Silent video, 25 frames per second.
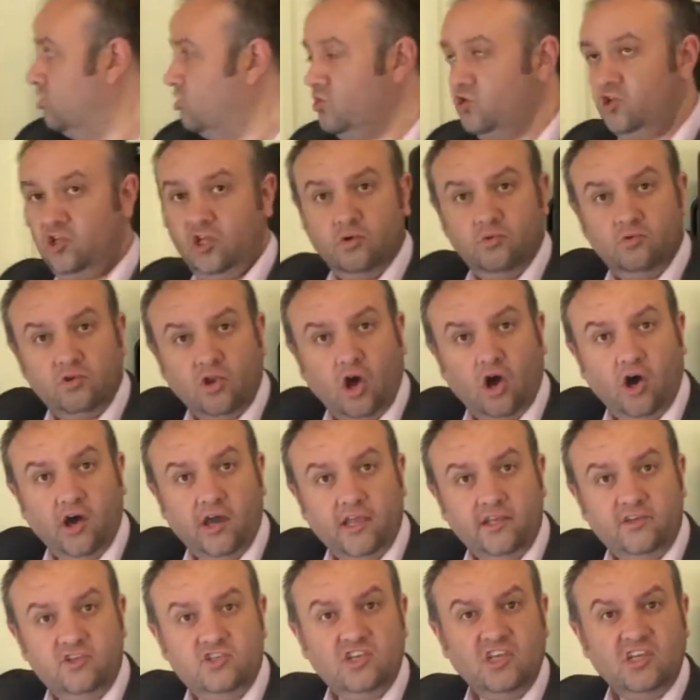New
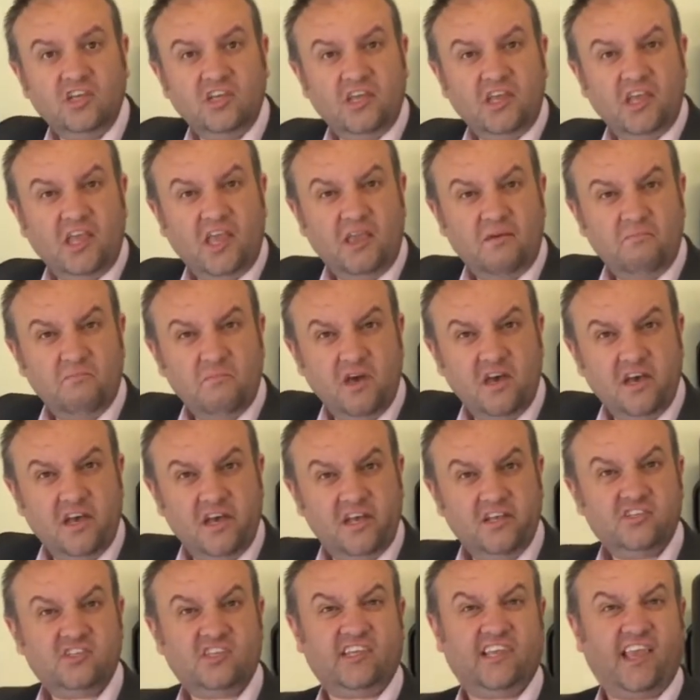knowledge,
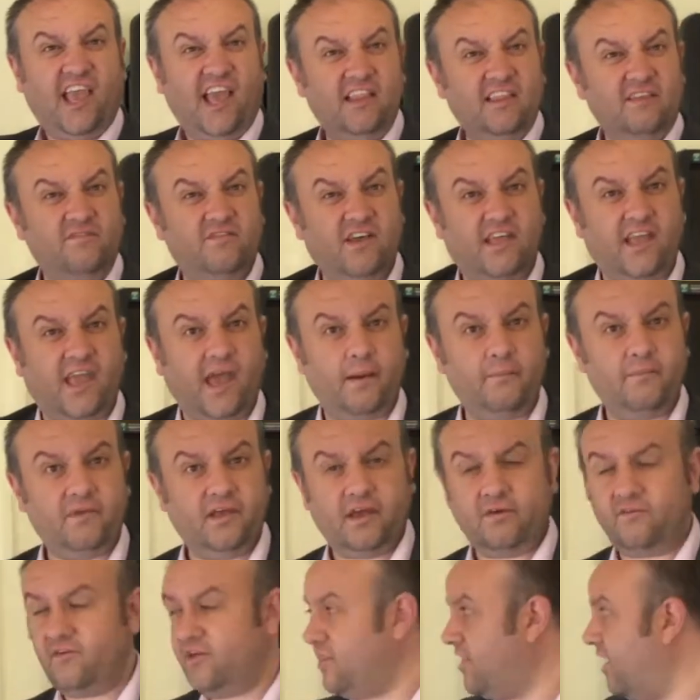immerse, get the
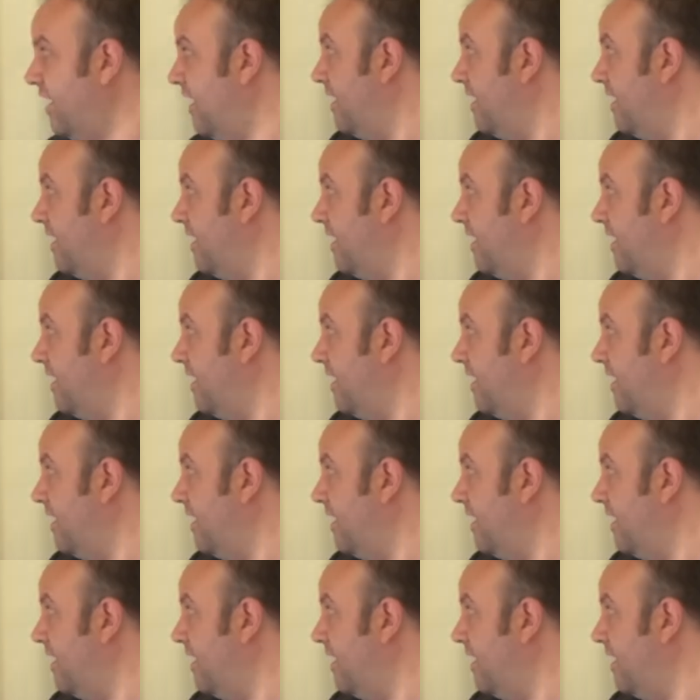vocabulary